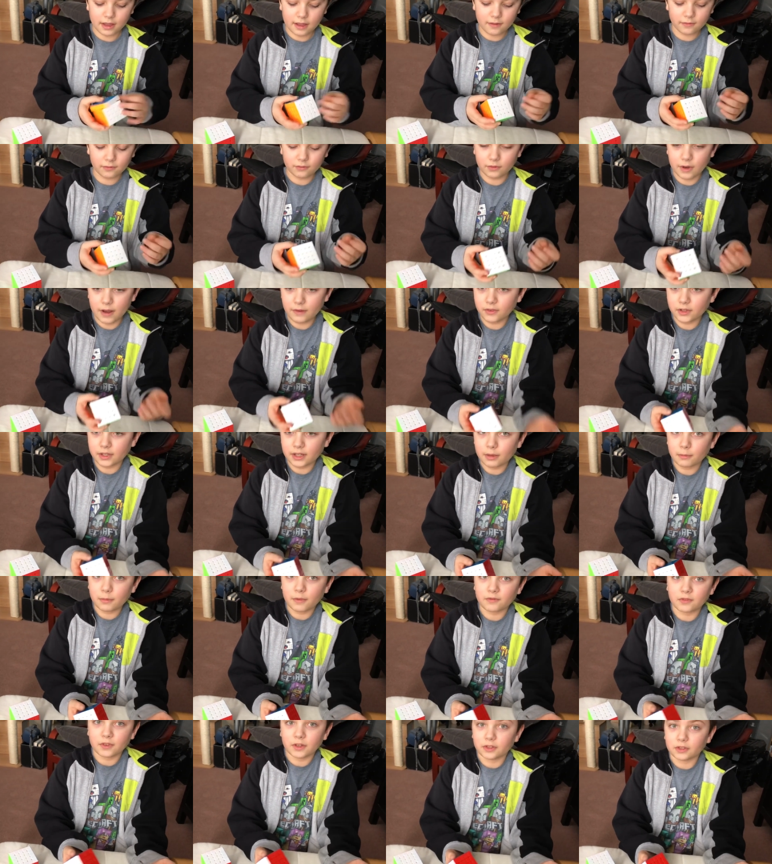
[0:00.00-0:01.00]
Every time
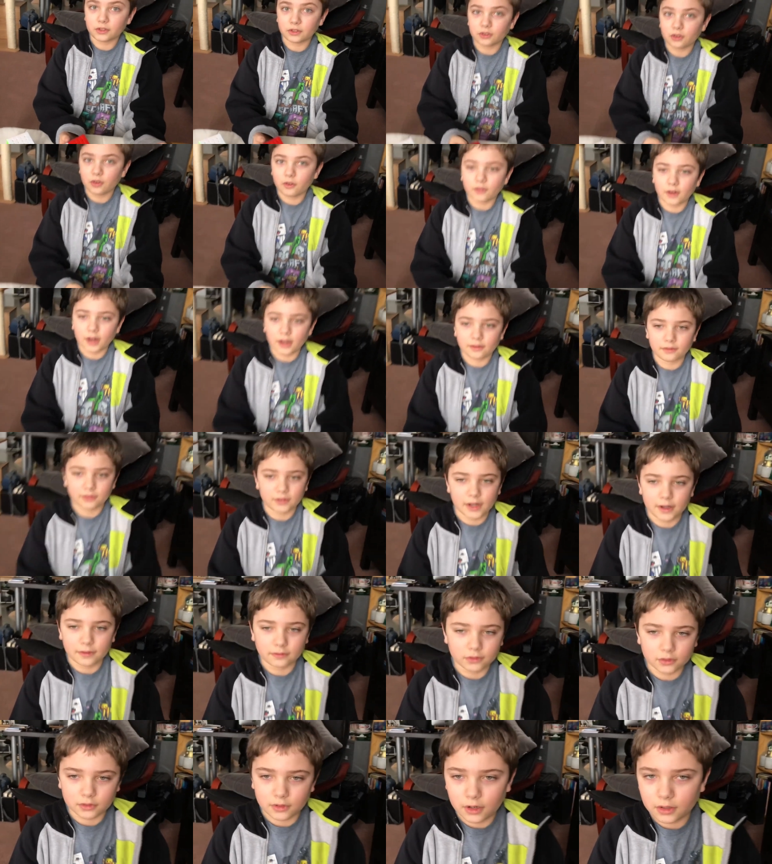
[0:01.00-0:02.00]
I've done solve, I've
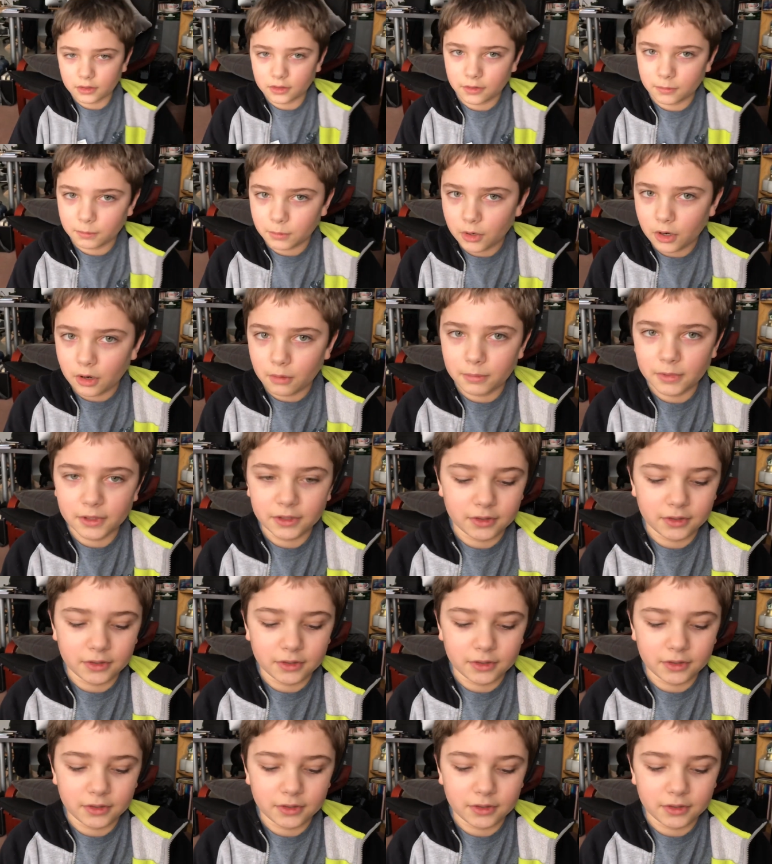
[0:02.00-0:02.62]
never gotten a pop.